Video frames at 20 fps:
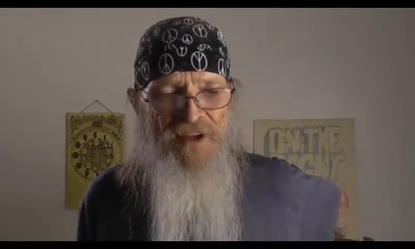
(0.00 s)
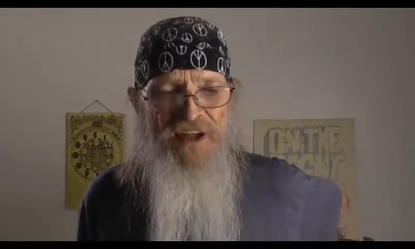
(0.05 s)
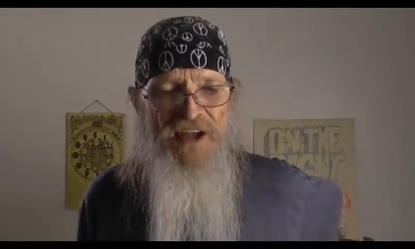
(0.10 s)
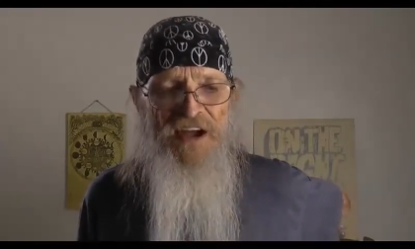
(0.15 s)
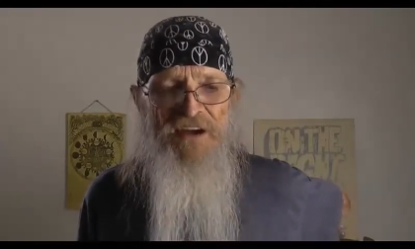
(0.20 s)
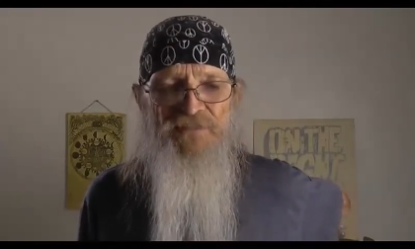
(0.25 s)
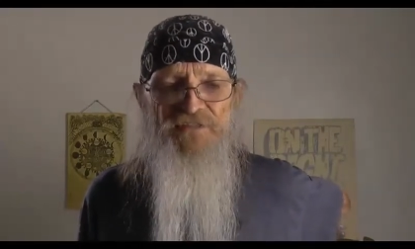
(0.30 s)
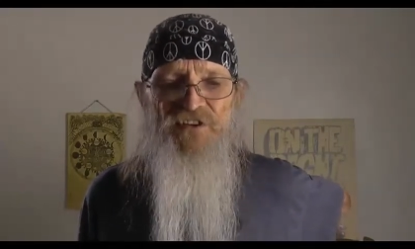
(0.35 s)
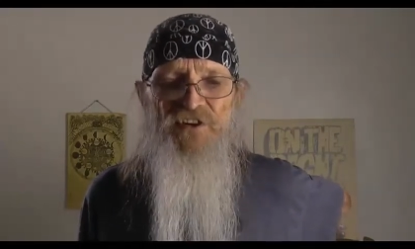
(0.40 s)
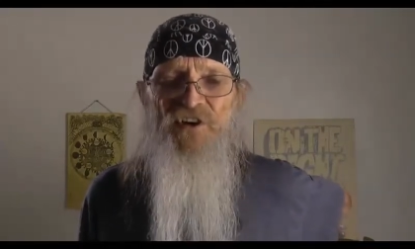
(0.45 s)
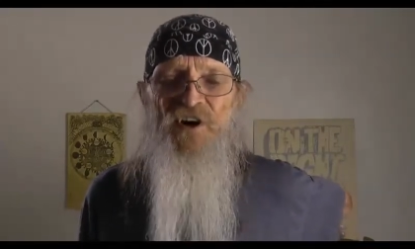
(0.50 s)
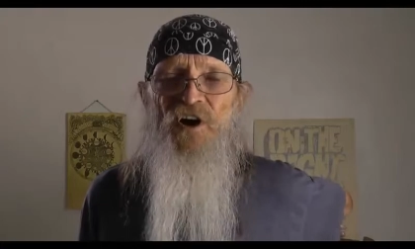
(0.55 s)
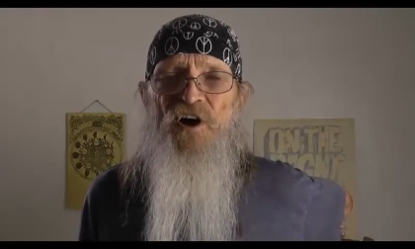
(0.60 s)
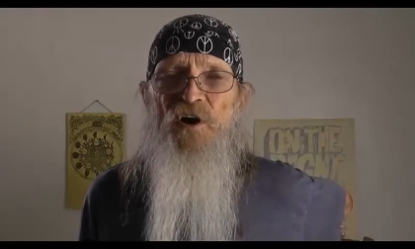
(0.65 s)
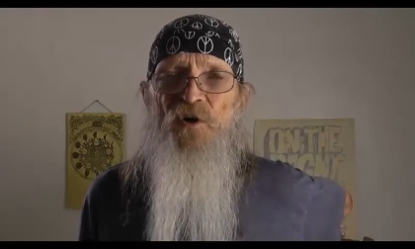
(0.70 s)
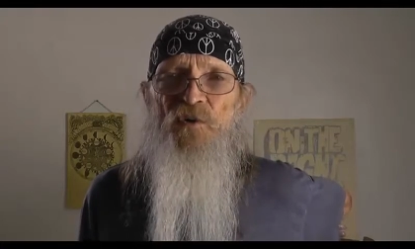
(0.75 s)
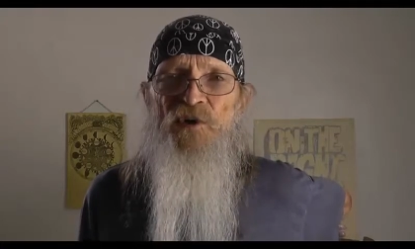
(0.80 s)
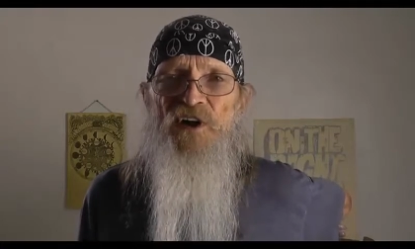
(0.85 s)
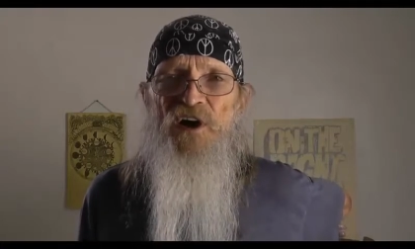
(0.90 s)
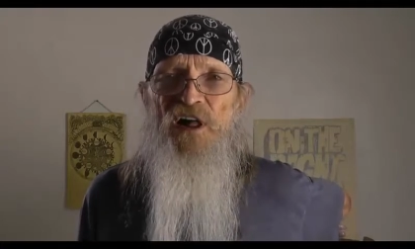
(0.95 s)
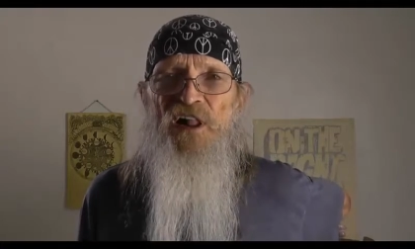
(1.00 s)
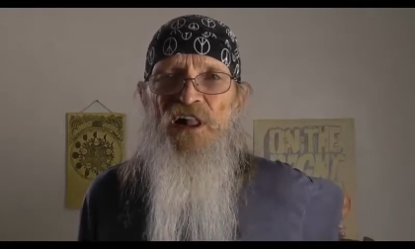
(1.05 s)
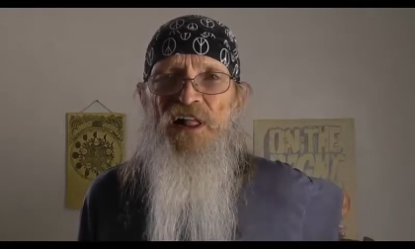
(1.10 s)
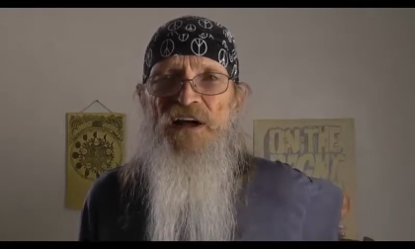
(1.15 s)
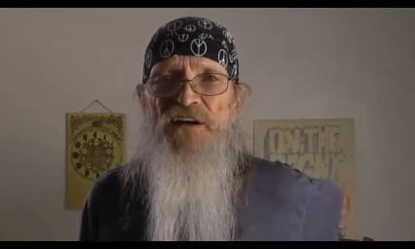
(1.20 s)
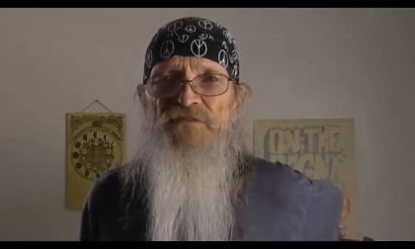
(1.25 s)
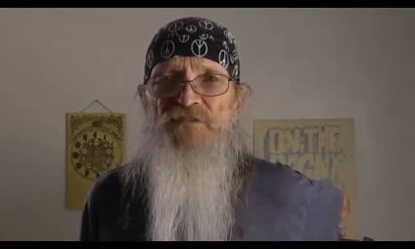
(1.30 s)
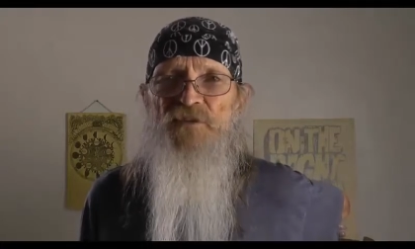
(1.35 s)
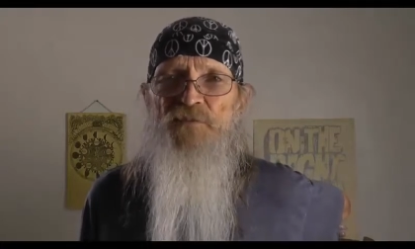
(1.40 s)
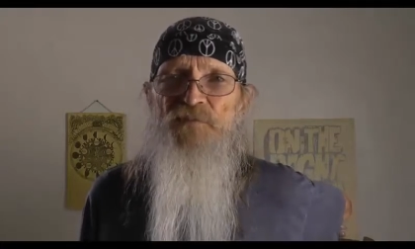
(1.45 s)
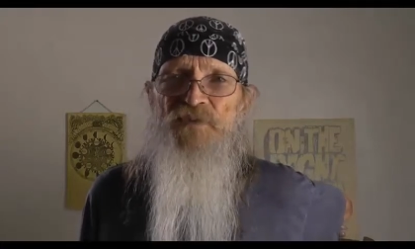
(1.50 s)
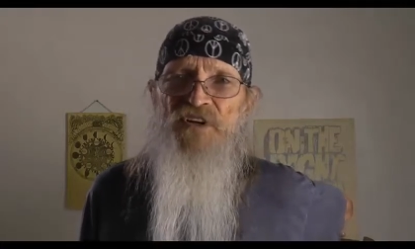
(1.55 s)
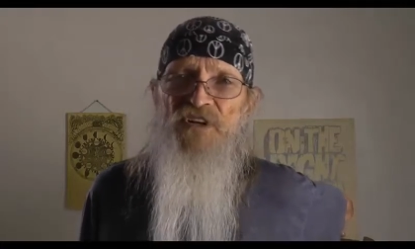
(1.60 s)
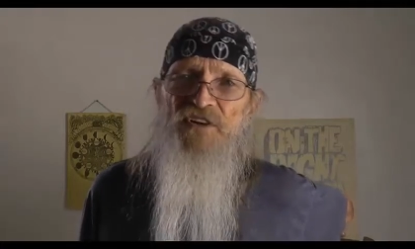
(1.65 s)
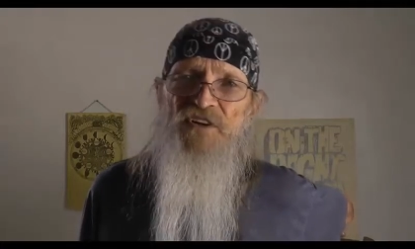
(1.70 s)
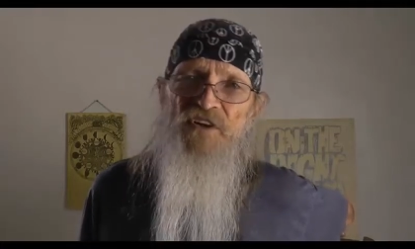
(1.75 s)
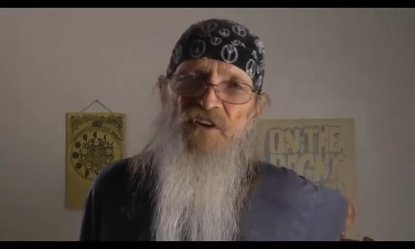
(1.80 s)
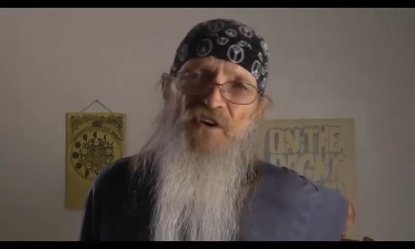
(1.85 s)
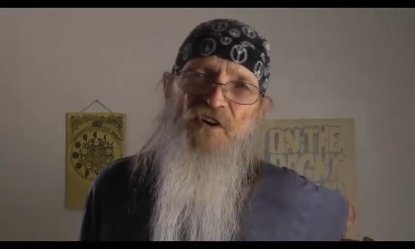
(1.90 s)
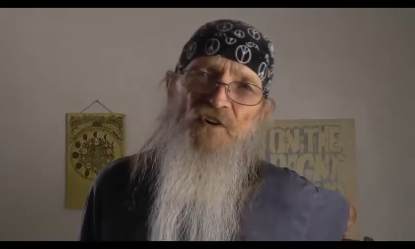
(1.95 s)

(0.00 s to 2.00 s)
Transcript: After all, we all have to build our